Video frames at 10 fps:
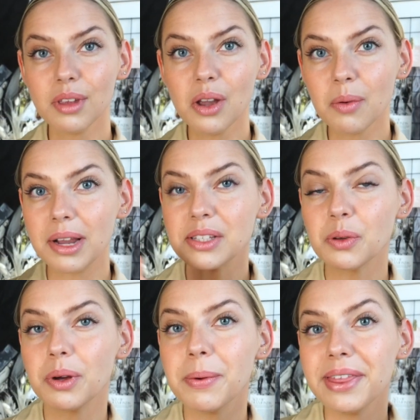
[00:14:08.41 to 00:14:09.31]
All right, so
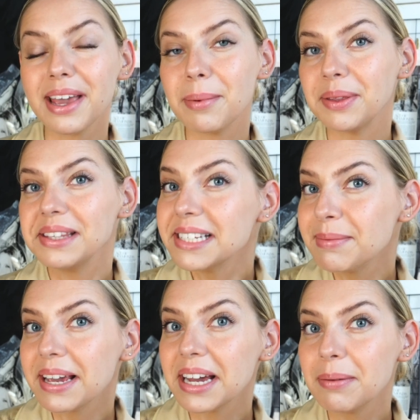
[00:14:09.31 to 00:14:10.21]
what do we think about this
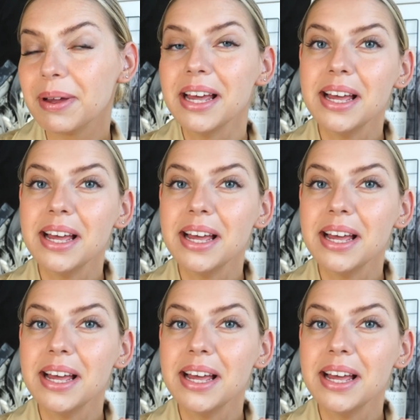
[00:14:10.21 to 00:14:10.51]
makeup?